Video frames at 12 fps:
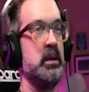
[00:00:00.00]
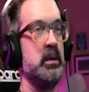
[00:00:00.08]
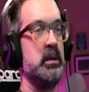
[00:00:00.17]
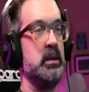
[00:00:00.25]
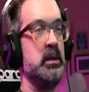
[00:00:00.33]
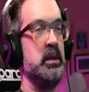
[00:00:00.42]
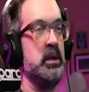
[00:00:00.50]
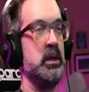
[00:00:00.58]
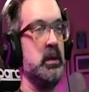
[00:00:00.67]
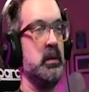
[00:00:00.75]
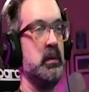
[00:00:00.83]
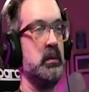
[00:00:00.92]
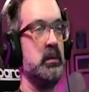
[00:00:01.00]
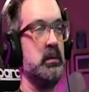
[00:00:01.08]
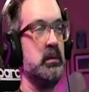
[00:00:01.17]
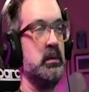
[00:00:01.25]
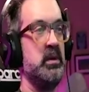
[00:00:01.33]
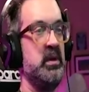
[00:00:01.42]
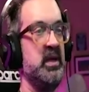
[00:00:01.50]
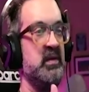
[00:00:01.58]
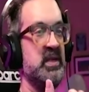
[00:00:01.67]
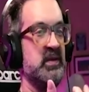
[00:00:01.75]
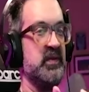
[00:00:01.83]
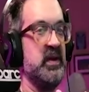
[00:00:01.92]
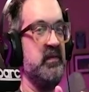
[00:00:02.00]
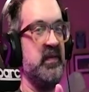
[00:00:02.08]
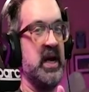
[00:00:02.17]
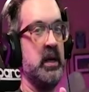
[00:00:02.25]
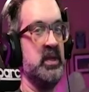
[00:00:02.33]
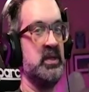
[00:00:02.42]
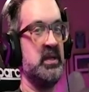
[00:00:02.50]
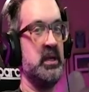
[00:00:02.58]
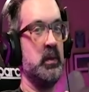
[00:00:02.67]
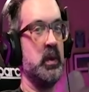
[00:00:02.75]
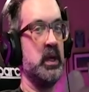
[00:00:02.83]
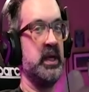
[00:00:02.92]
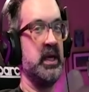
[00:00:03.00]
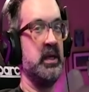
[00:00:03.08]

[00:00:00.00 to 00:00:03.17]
you know, the different environments that you work in,